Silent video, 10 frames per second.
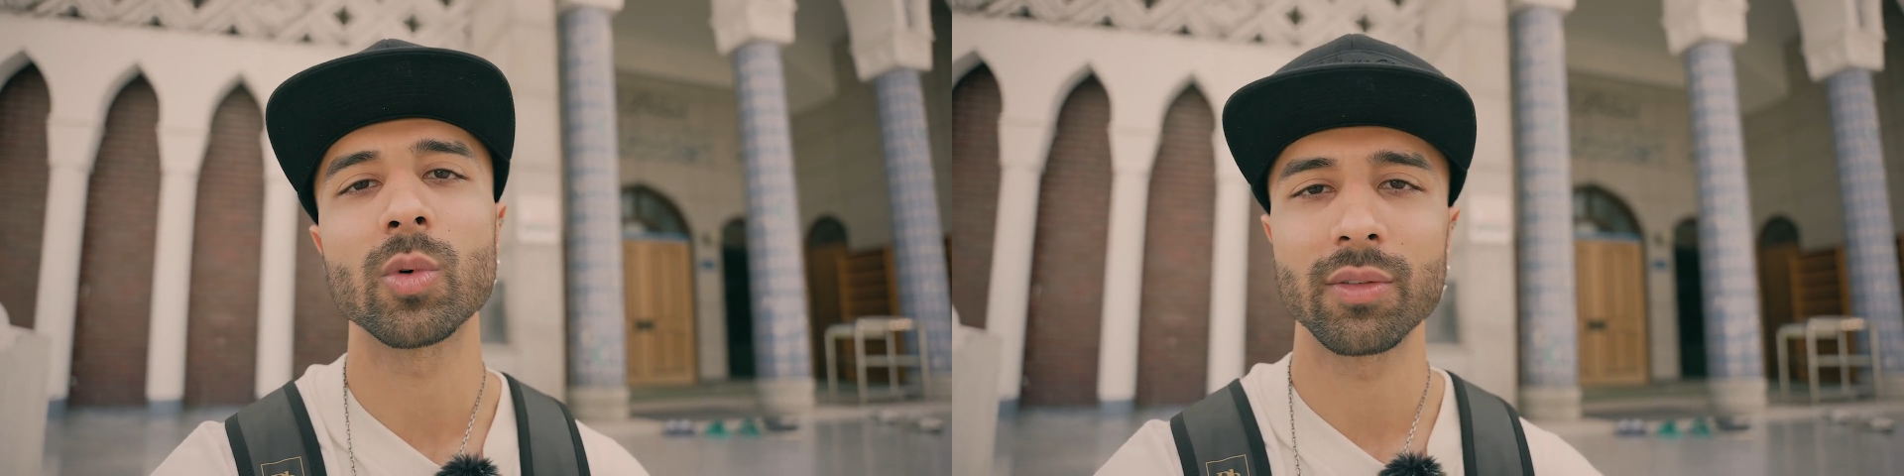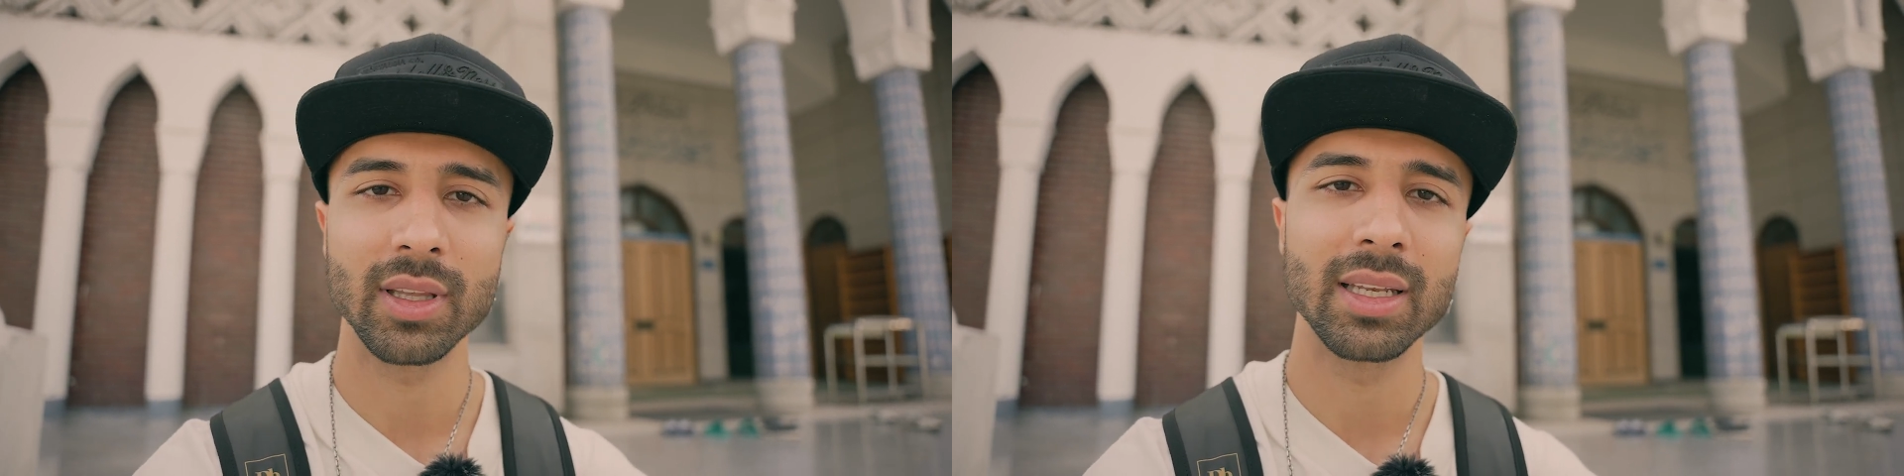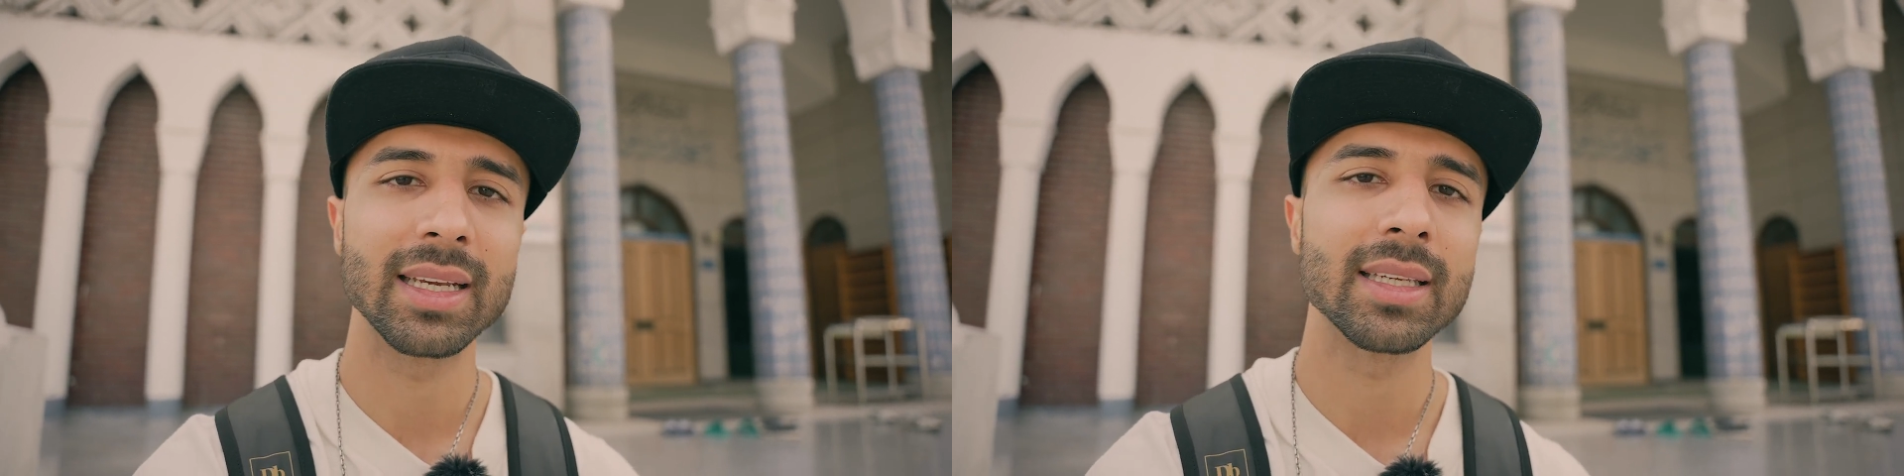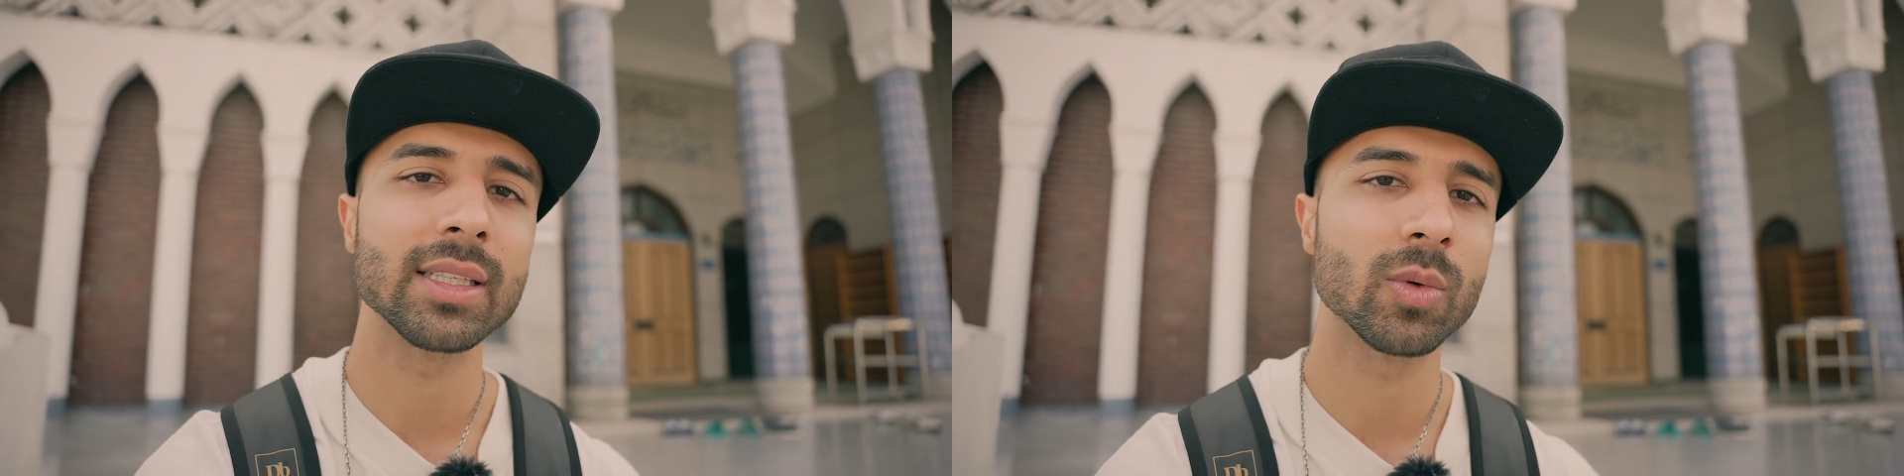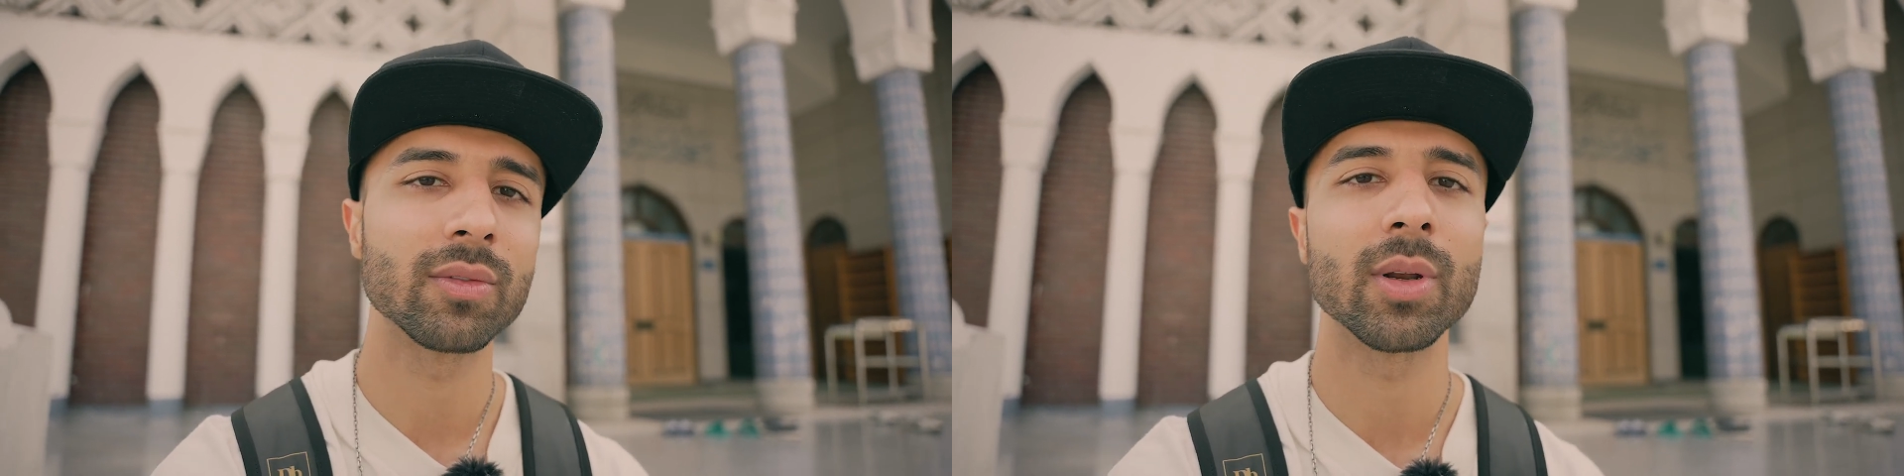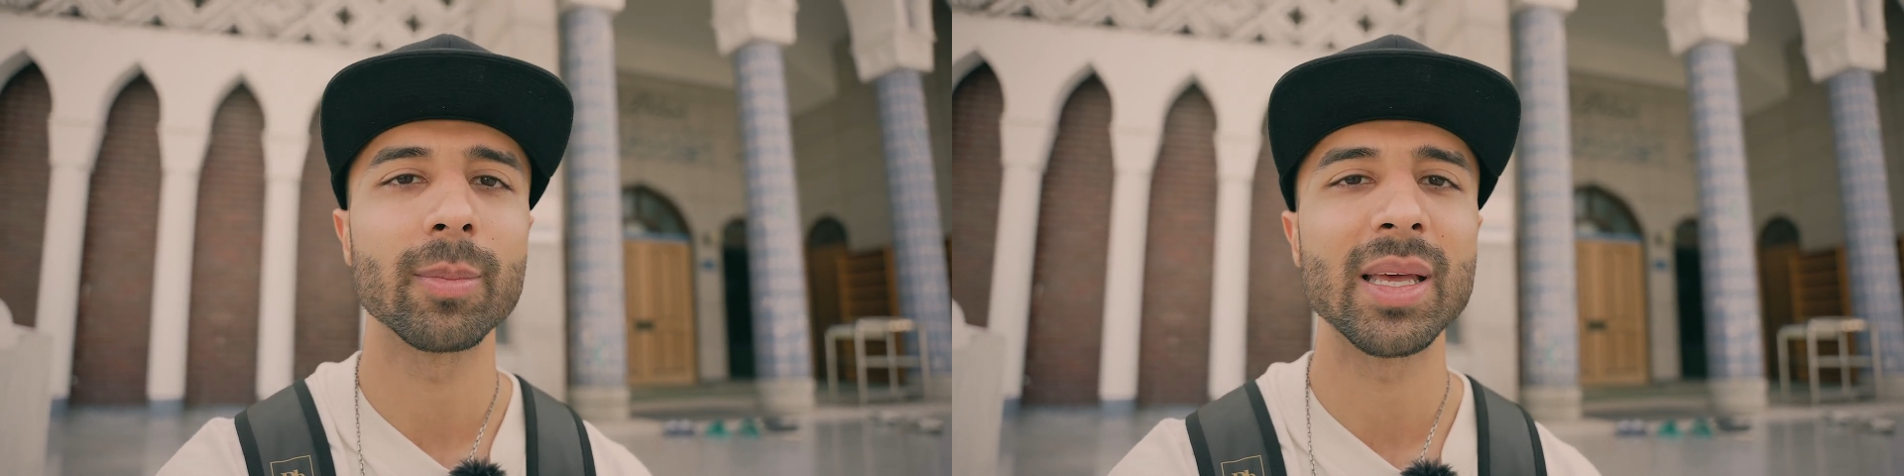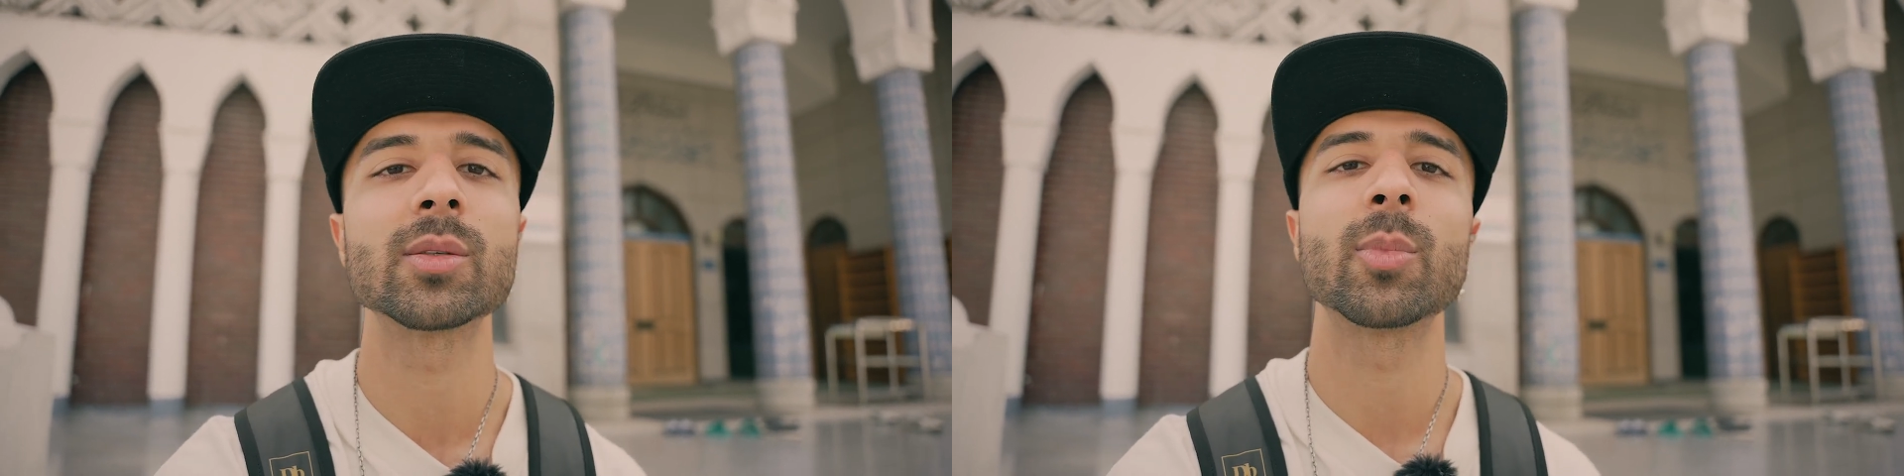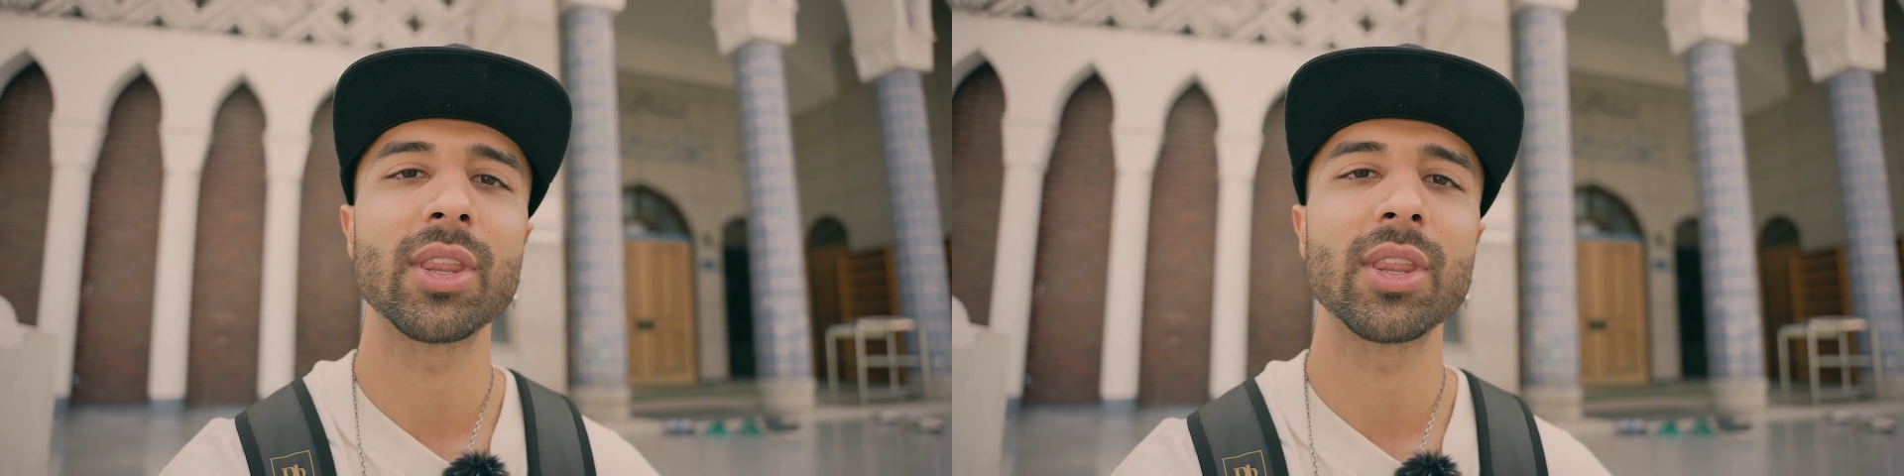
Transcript: one for the ladies, one for the men,